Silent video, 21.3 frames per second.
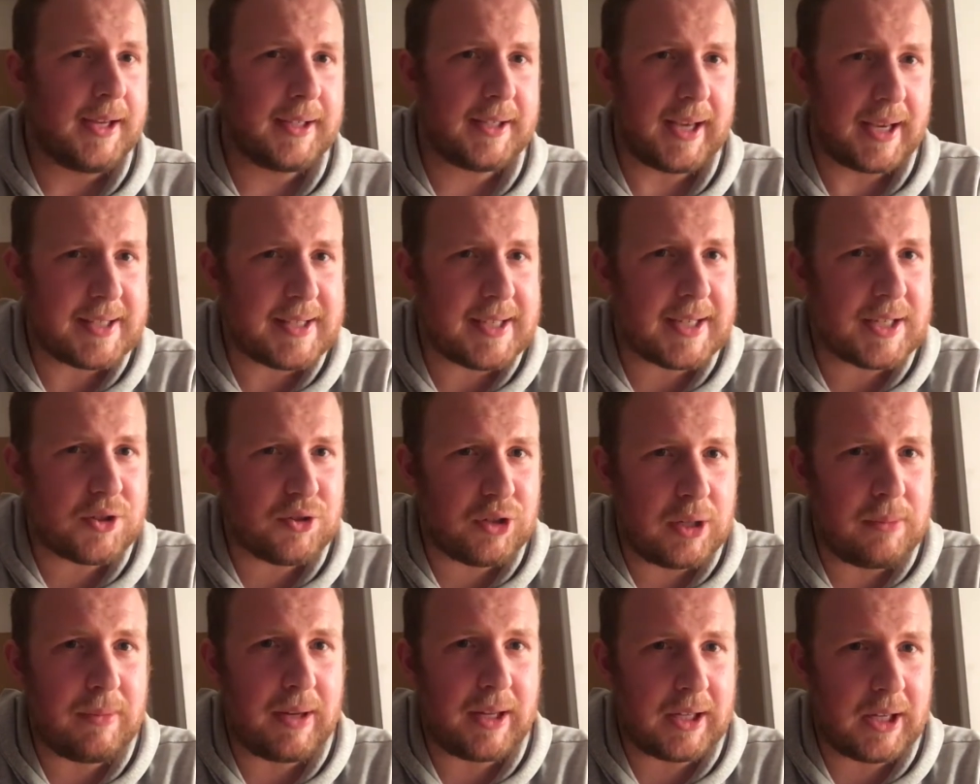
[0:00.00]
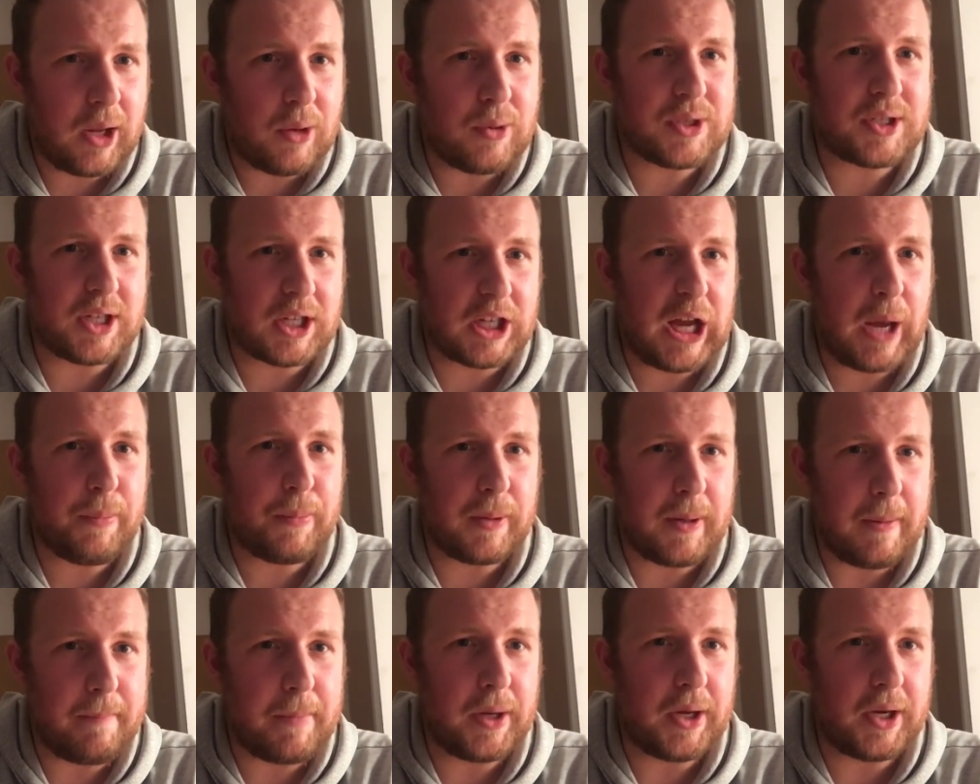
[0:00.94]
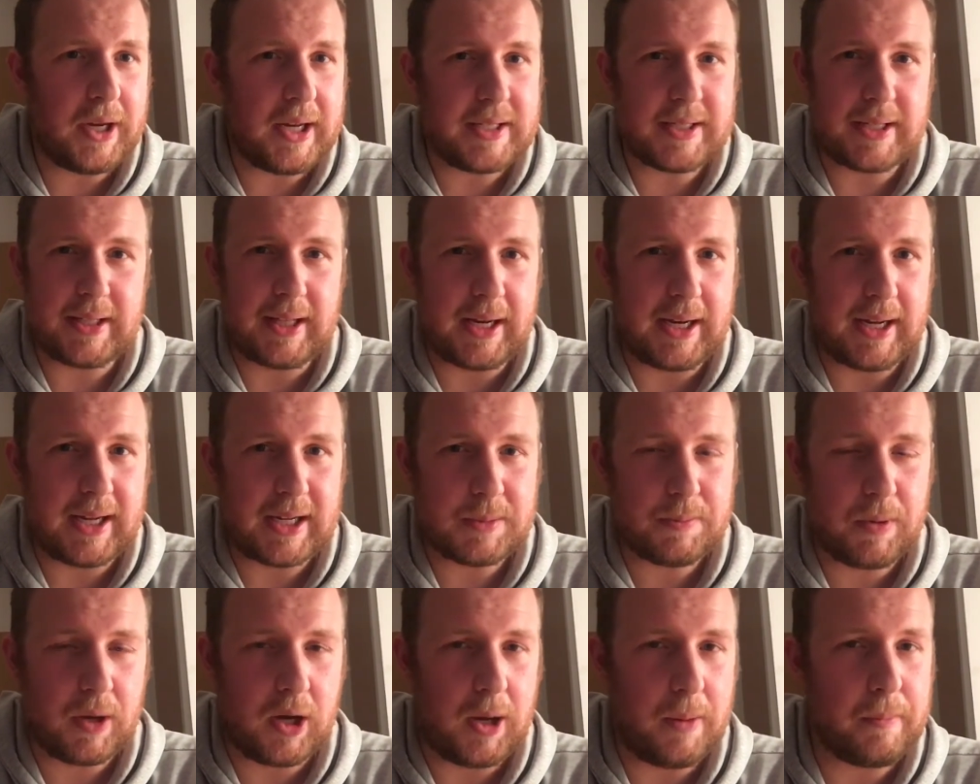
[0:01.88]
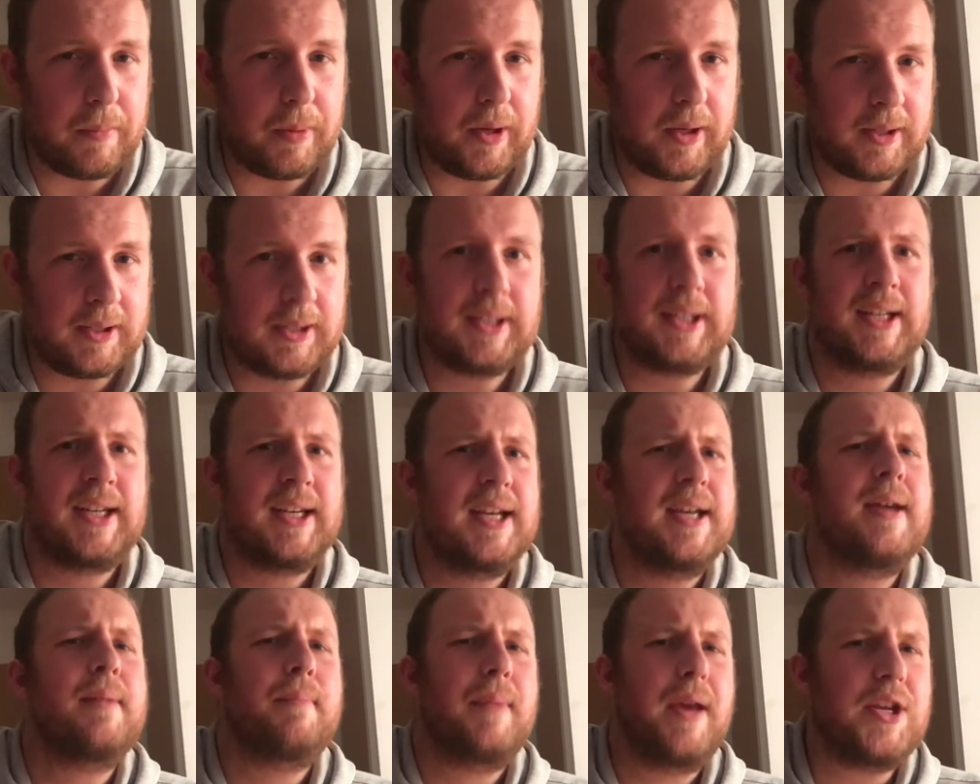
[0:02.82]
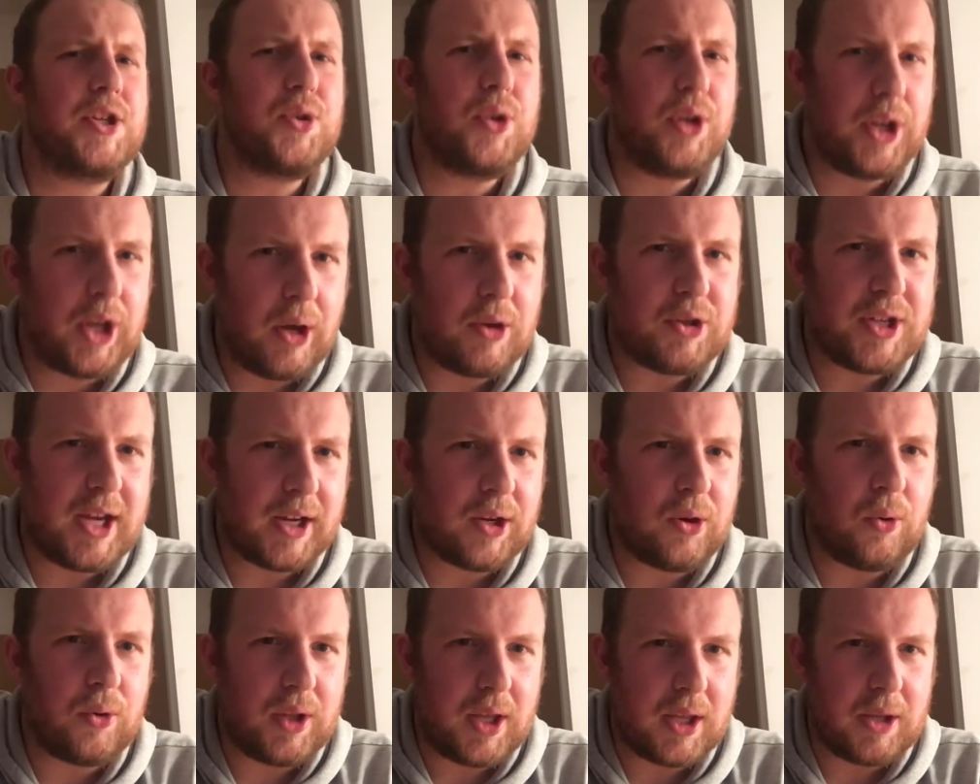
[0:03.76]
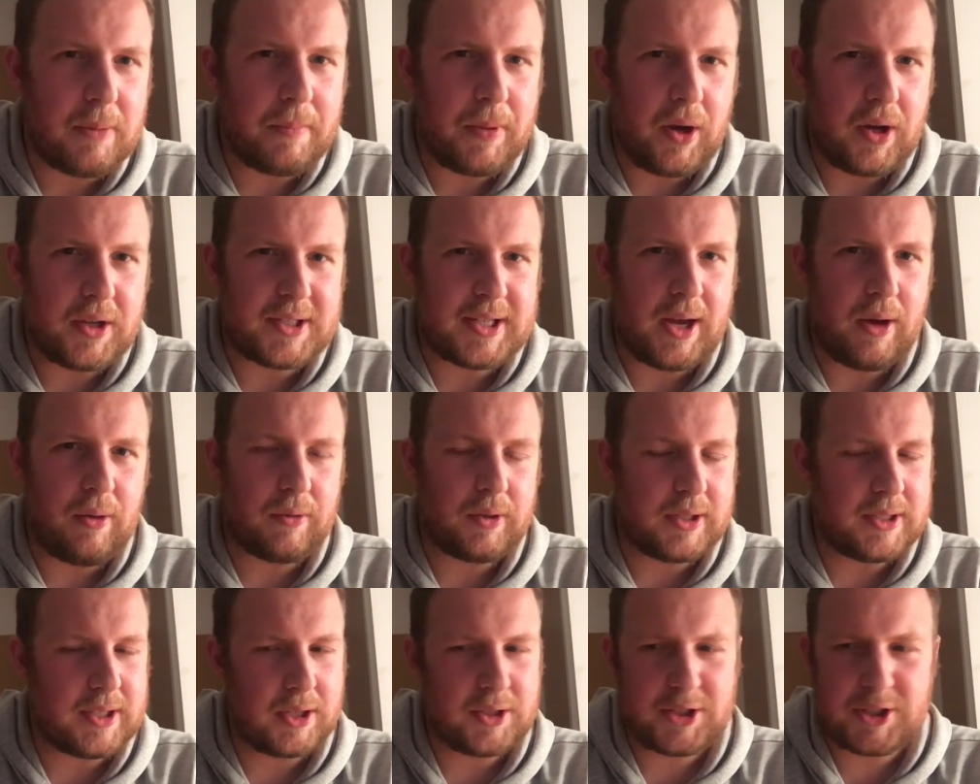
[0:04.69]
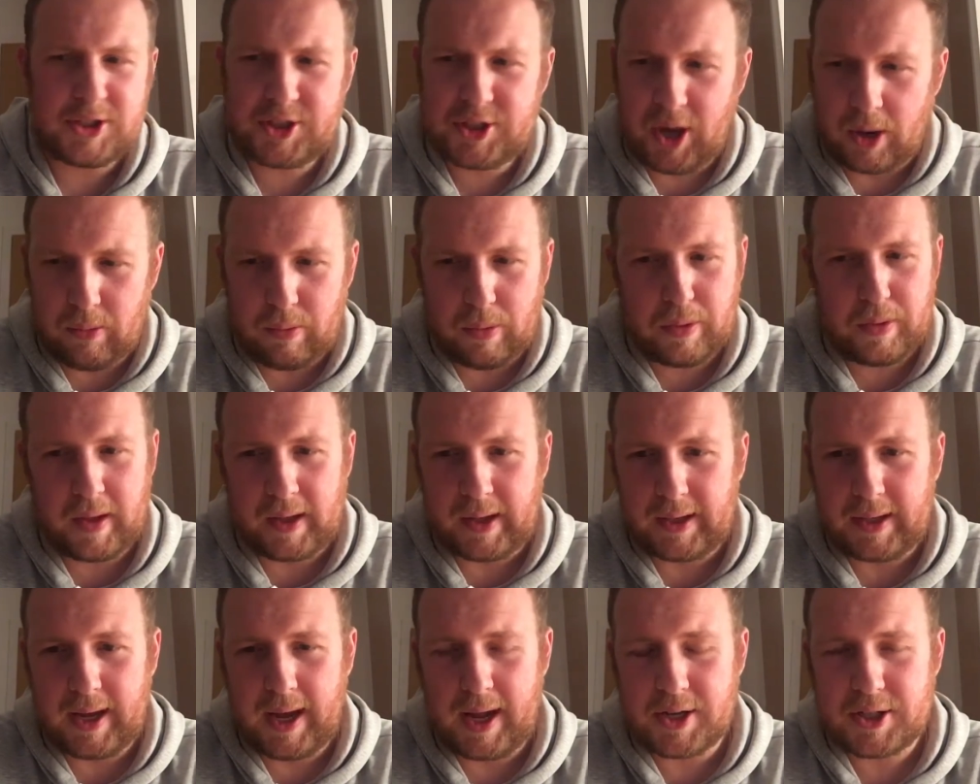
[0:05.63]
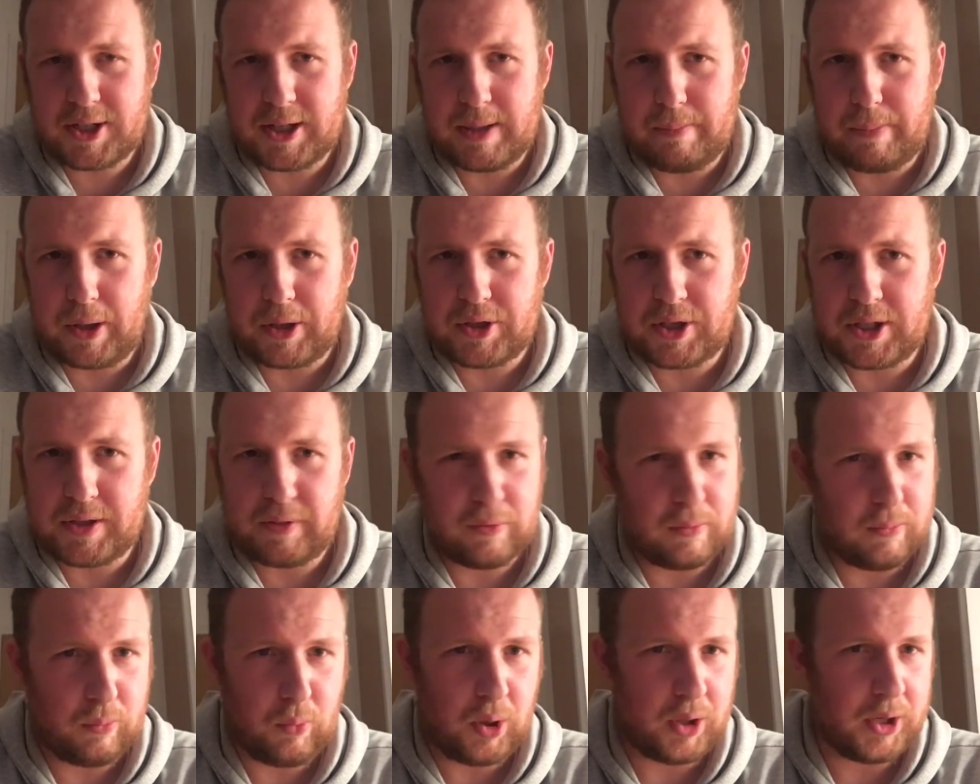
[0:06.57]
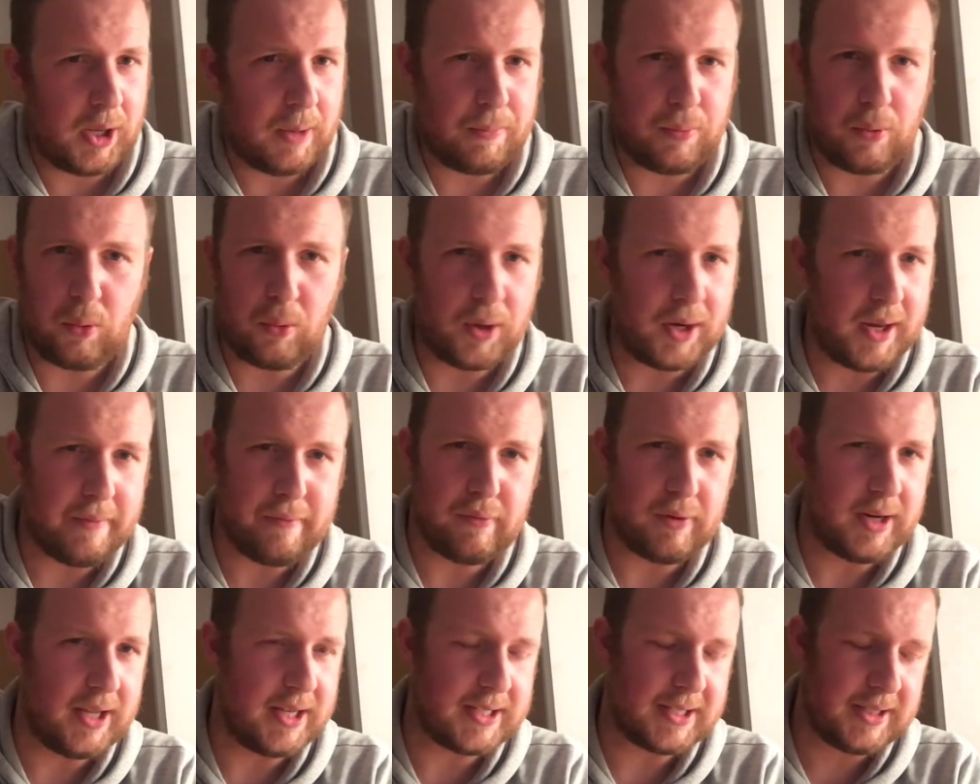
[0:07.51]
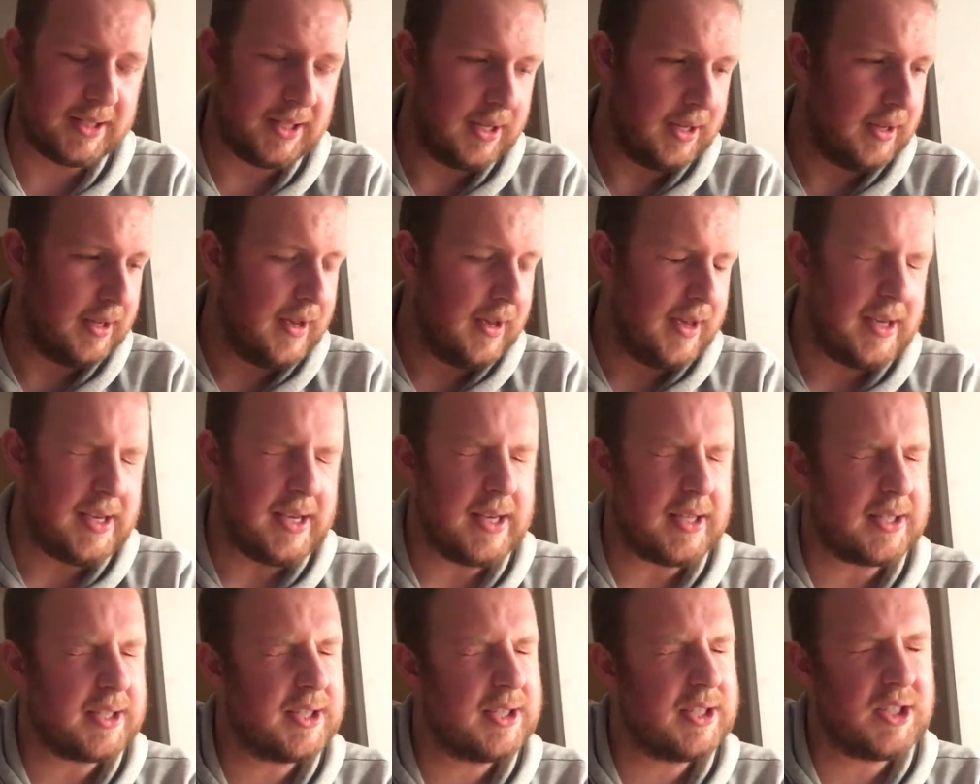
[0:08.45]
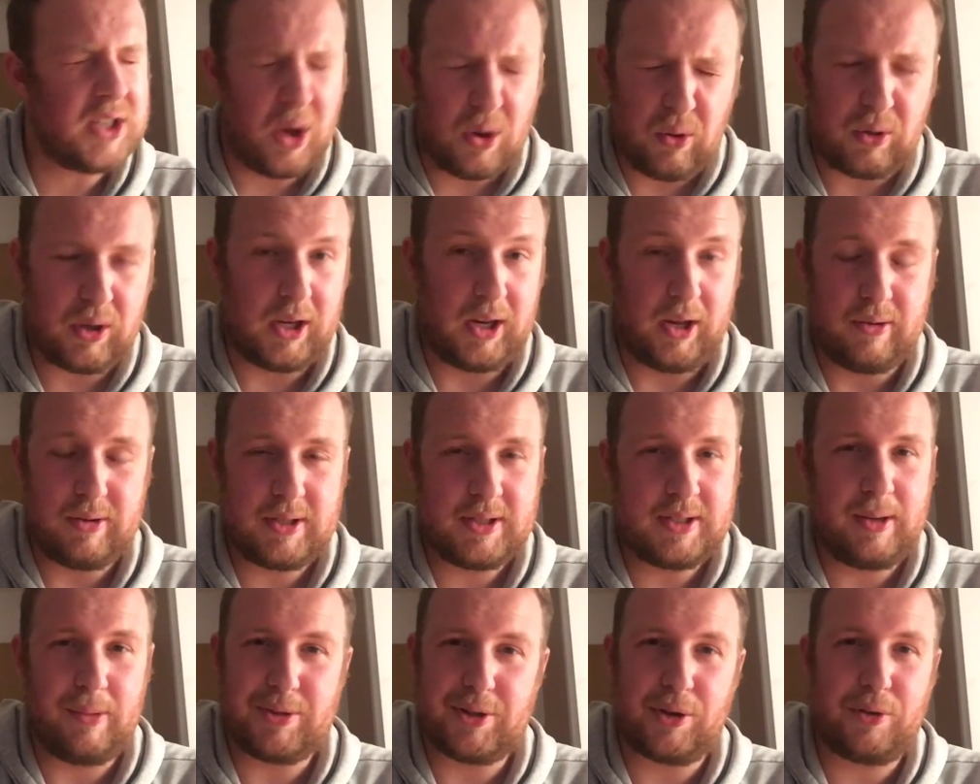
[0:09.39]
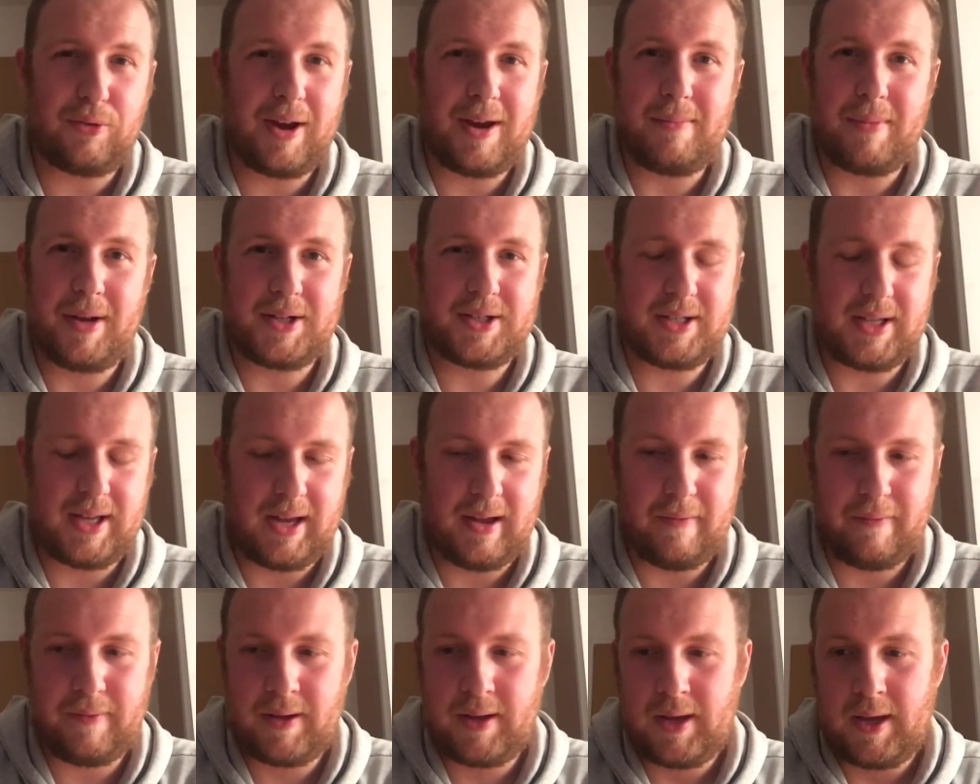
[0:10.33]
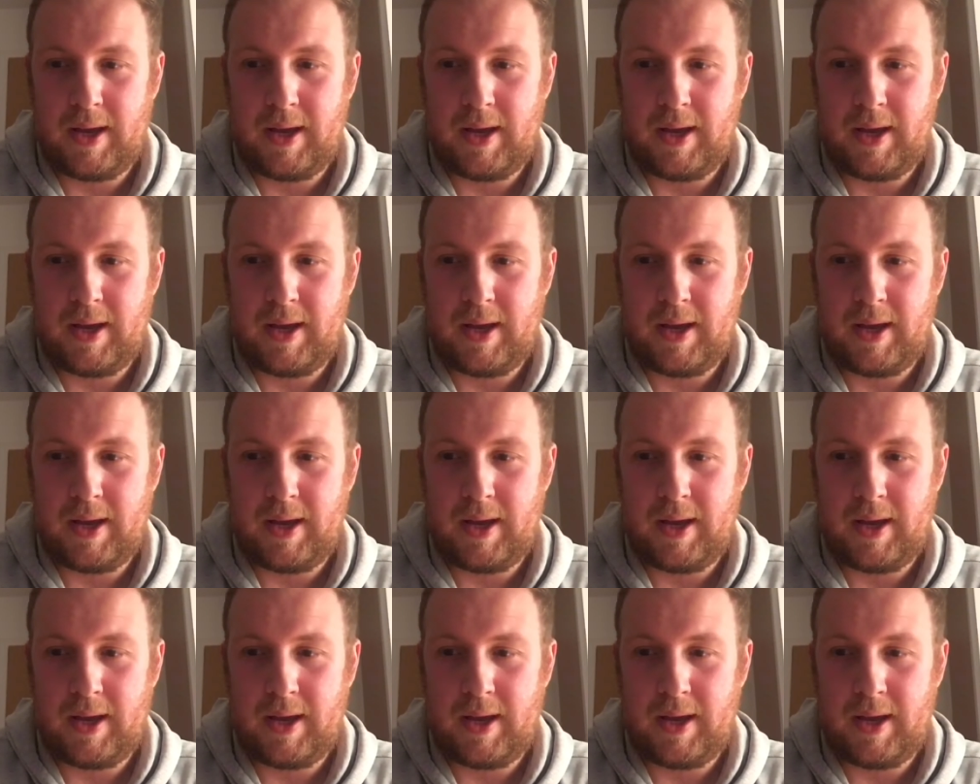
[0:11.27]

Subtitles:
Gets extremely close in a couple of birdies in the last part, but make sure you go check all the other parts out, because I don't think it actually budges from one up or whatever it is. It's so close. It was a great match to have.